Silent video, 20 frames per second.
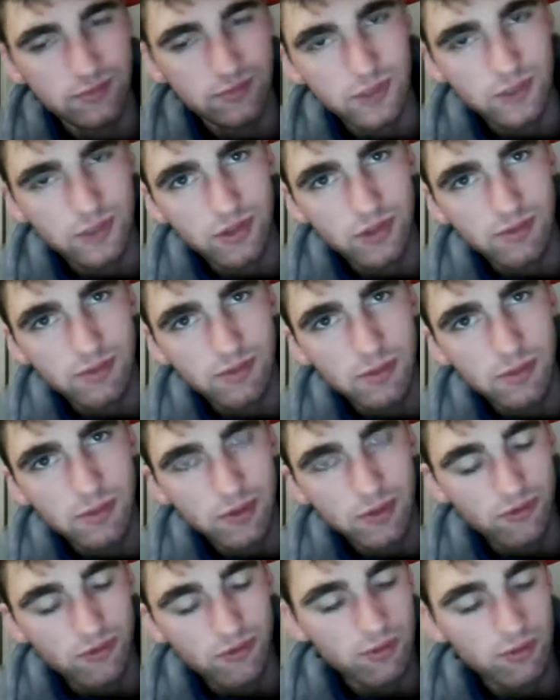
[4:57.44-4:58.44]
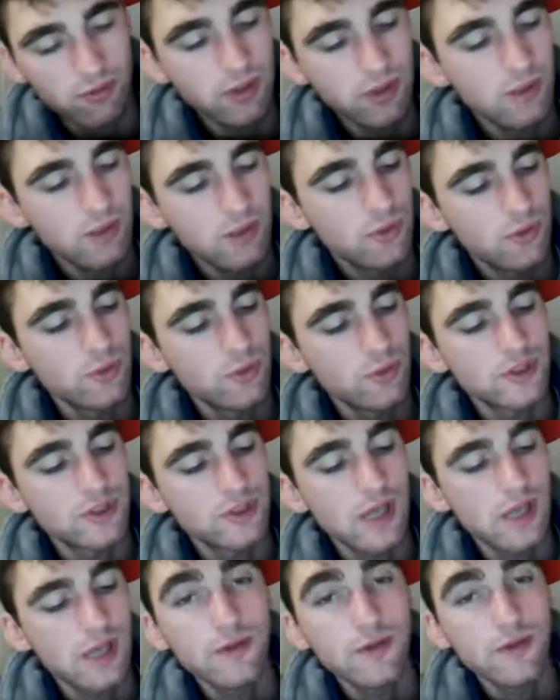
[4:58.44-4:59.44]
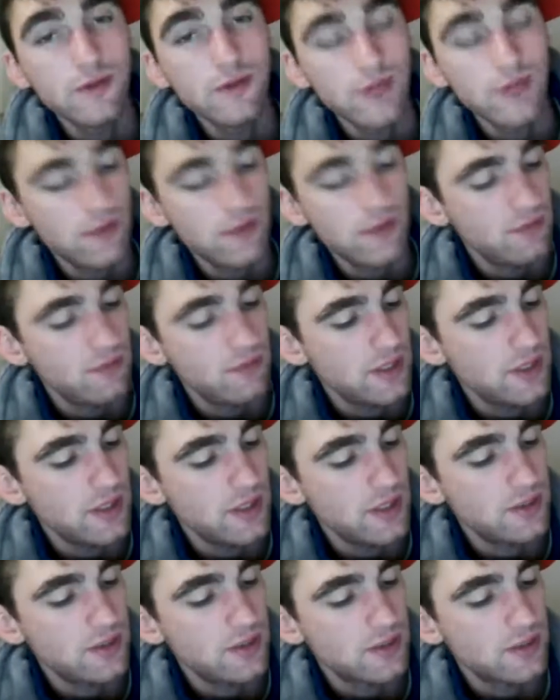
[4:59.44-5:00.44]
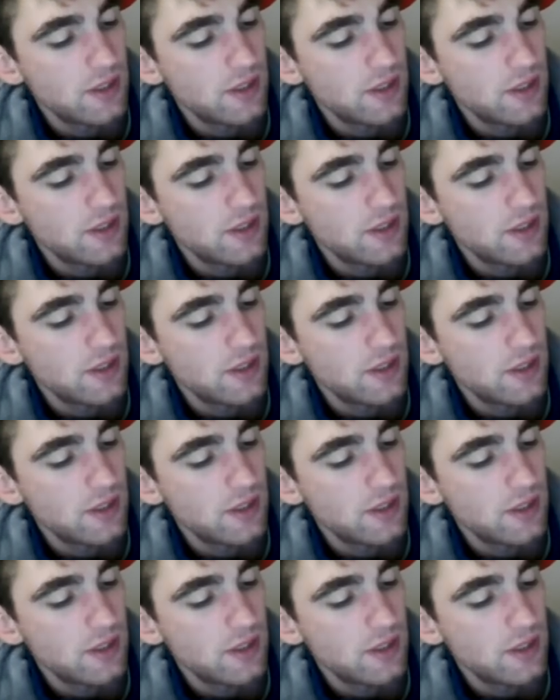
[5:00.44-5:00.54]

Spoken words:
A lot of people are familiar with wasabi flavoured peas.